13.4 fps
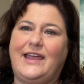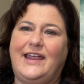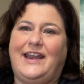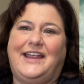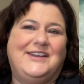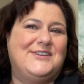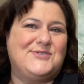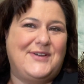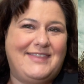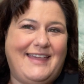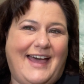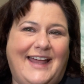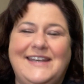And I enjoyed
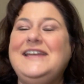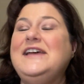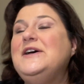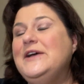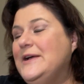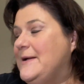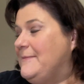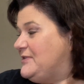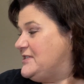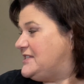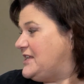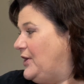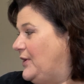that.
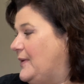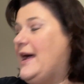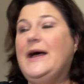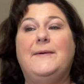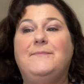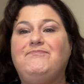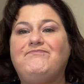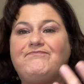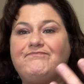So, um,